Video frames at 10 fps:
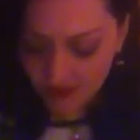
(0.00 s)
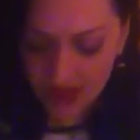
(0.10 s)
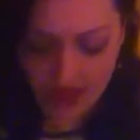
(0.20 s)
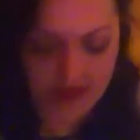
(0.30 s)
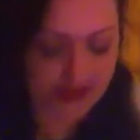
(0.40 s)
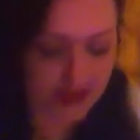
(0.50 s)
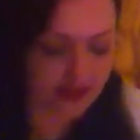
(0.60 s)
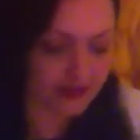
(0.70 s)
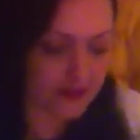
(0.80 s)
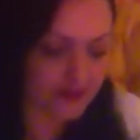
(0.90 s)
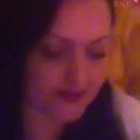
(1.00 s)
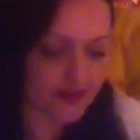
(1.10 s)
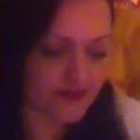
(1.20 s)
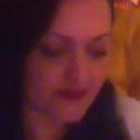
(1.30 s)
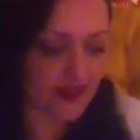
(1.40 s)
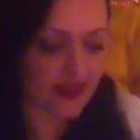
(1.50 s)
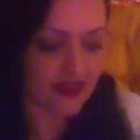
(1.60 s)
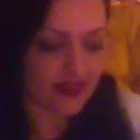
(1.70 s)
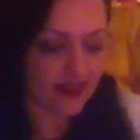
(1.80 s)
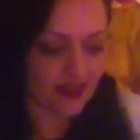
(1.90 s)
and they said this to me.
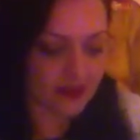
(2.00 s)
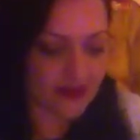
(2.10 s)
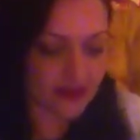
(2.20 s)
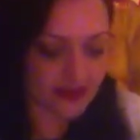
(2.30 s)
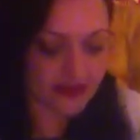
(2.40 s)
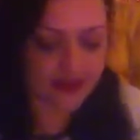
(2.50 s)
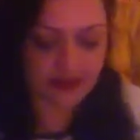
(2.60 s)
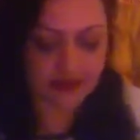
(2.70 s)
And this